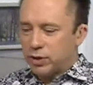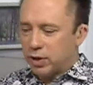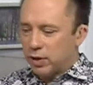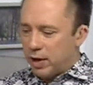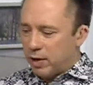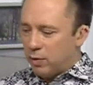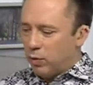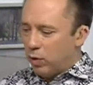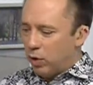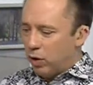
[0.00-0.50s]
So
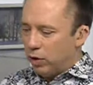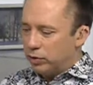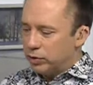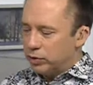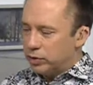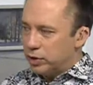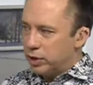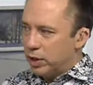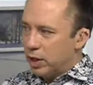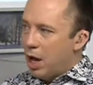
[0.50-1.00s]
they
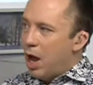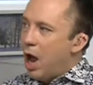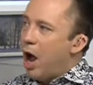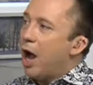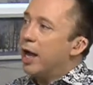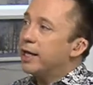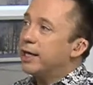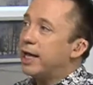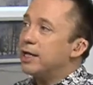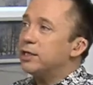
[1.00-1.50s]
want...
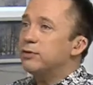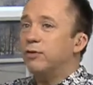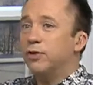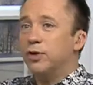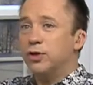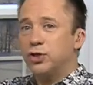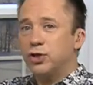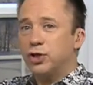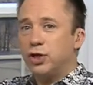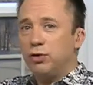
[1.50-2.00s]
I guess
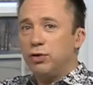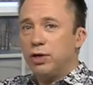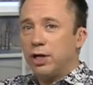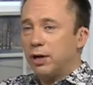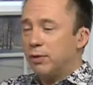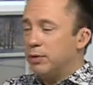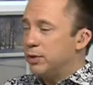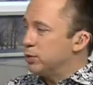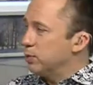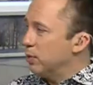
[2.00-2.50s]
for the
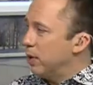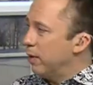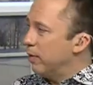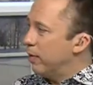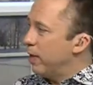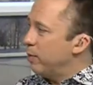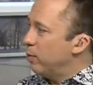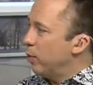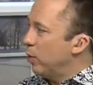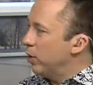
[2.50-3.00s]
studio as
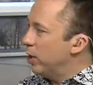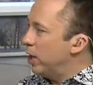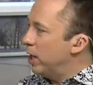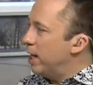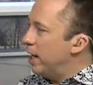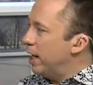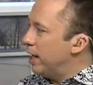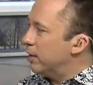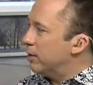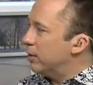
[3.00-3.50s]
well, they want
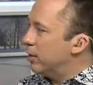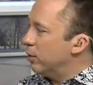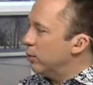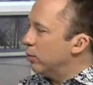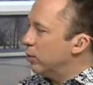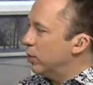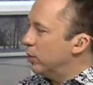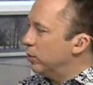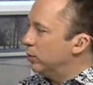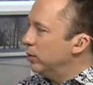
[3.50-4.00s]
an ink
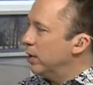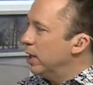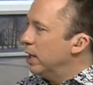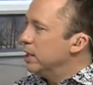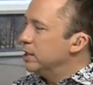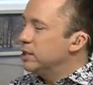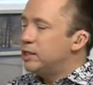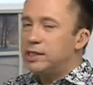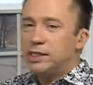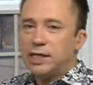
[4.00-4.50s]
that will
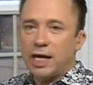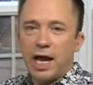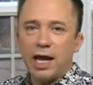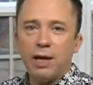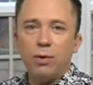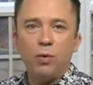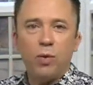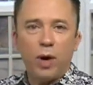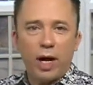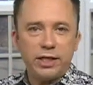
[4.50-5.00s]

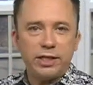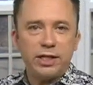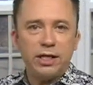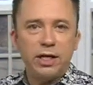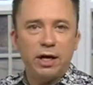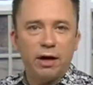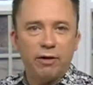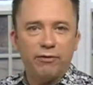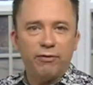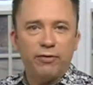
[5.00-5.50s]
stay wet
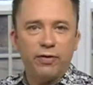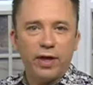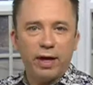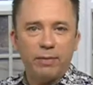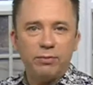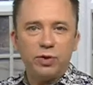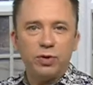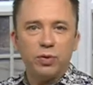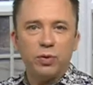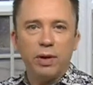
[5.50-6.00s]
enough for
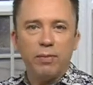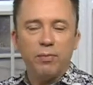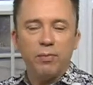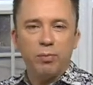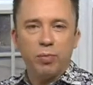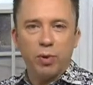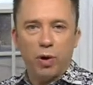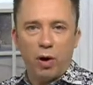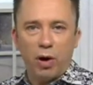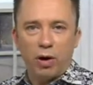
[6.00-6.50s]
them to
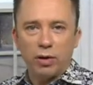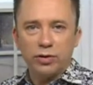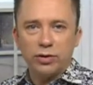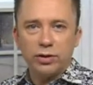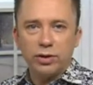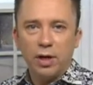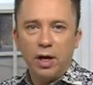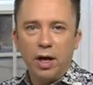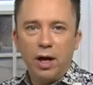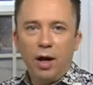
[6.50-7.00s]

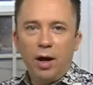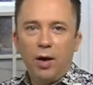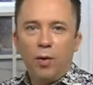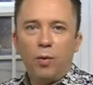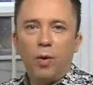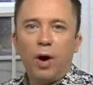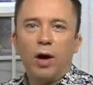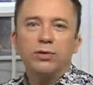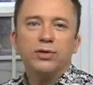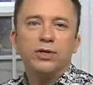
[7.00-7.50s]
emboss
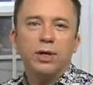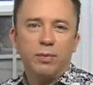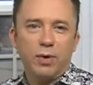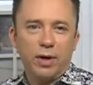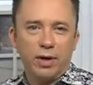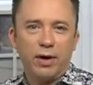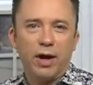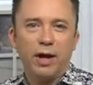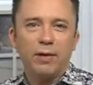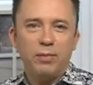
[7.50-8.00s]
while
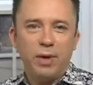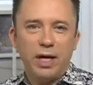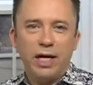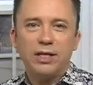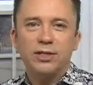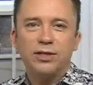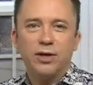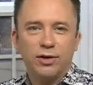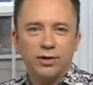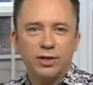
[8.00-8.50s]
someone like
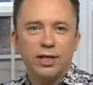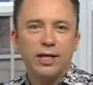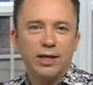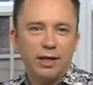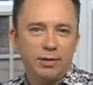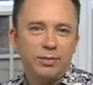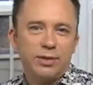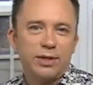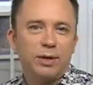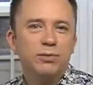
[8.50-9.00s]
me is
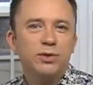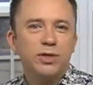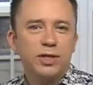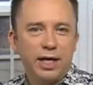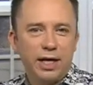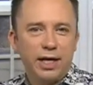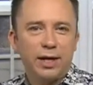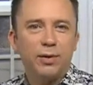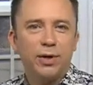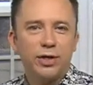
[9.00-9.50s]
asking them some
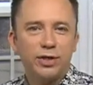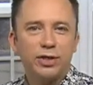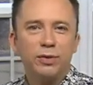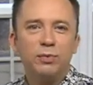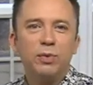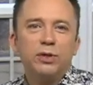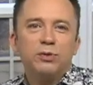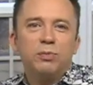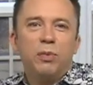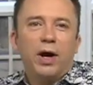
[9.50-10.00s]
silly
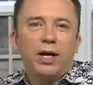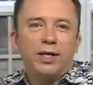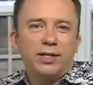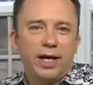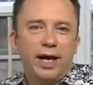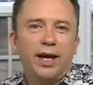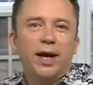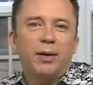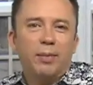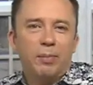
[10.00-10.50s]
question, which might
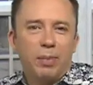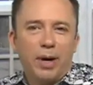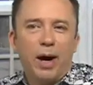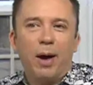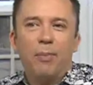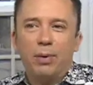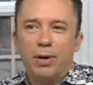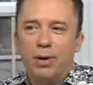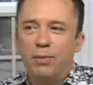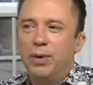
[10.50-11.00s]
take up a
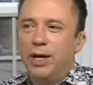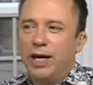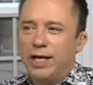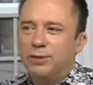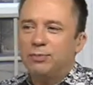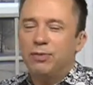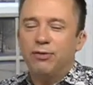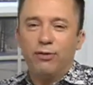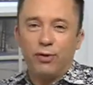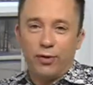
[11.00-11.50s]
couple of
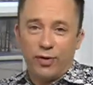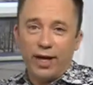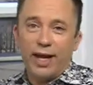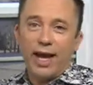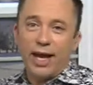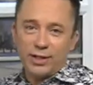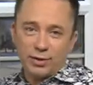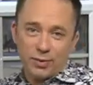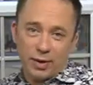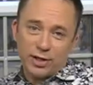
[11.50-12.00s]
minutes before they
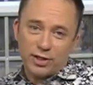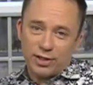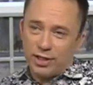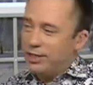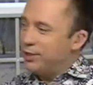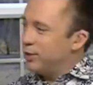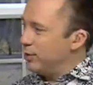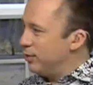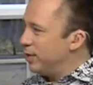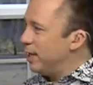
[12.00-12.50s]
get to
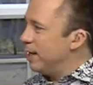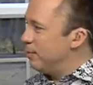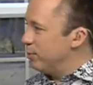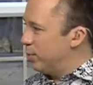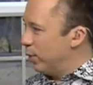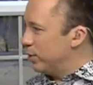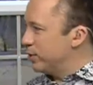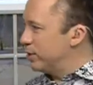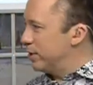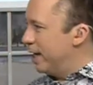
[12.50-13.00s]
actually do the
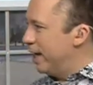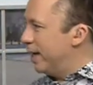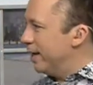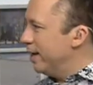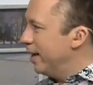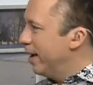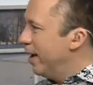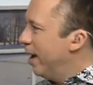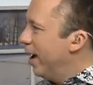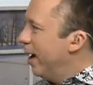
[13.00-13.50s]

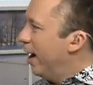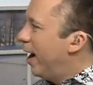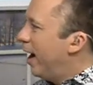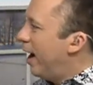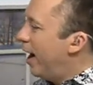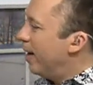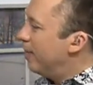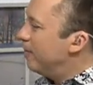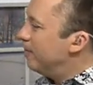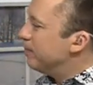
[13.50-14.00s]
embossing.
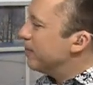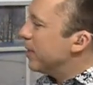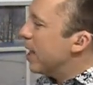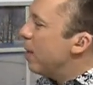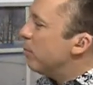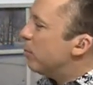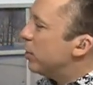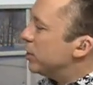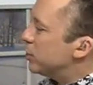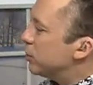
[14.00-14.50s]
Um,
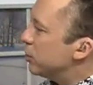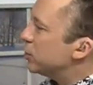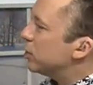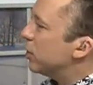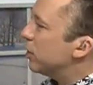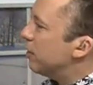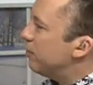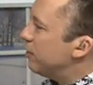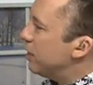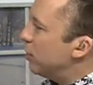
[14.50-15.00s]
but it's
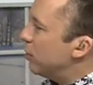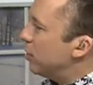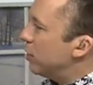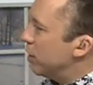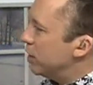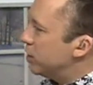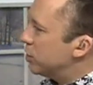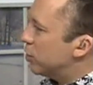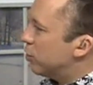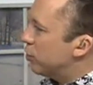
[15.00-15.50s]
also giving you a
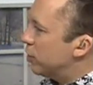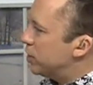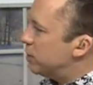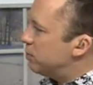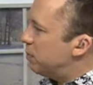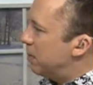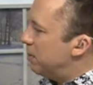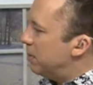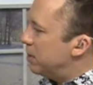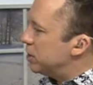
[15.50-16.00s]
nice
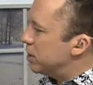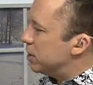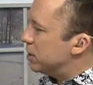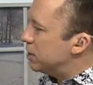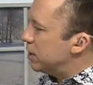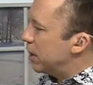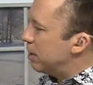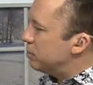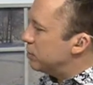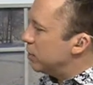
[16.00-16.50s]
crisp image at
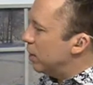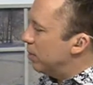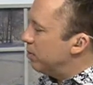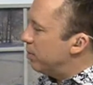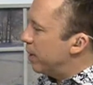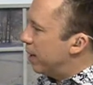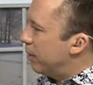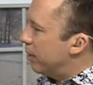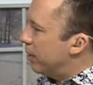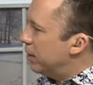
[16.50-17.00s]
the same
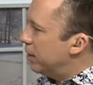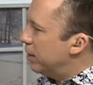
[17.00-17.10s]
time, Paola.